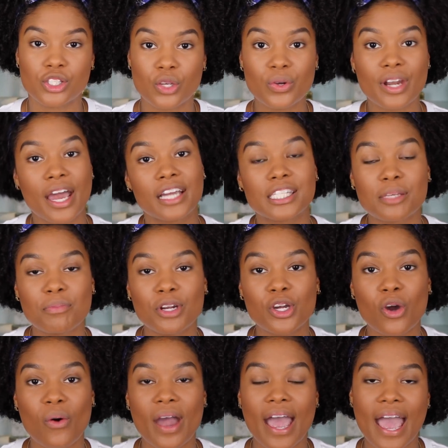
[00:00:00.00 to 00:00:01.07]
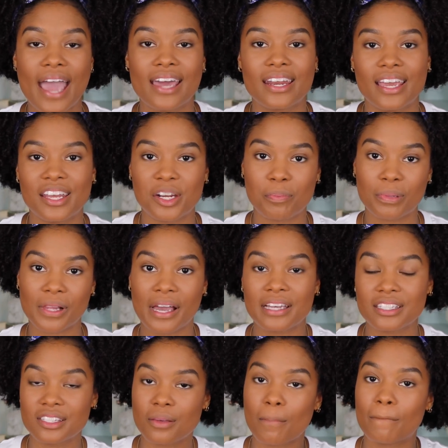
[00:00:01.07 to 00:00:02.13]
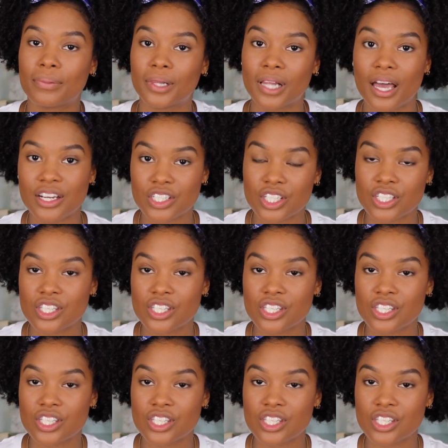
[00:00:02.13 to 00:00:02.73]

So next I'm gonna go ahead and apply some blush.